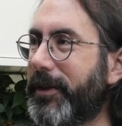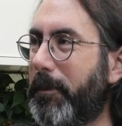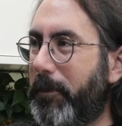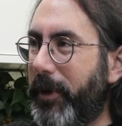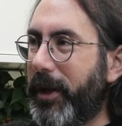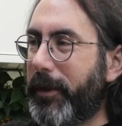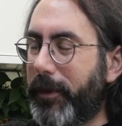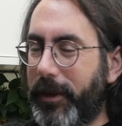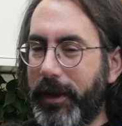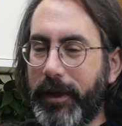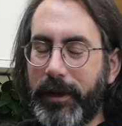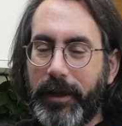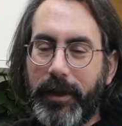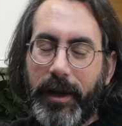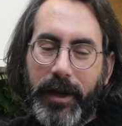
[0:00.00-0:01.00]
It's a big
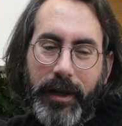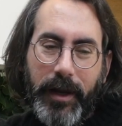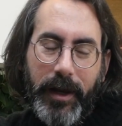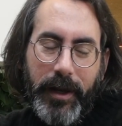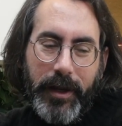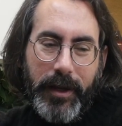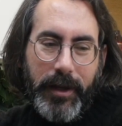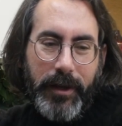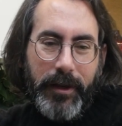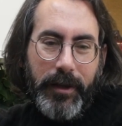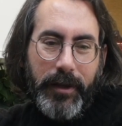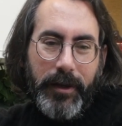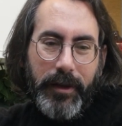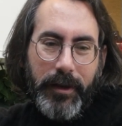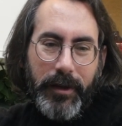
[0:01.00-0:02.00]
thing, and
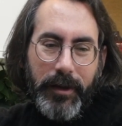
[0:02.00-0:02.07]
I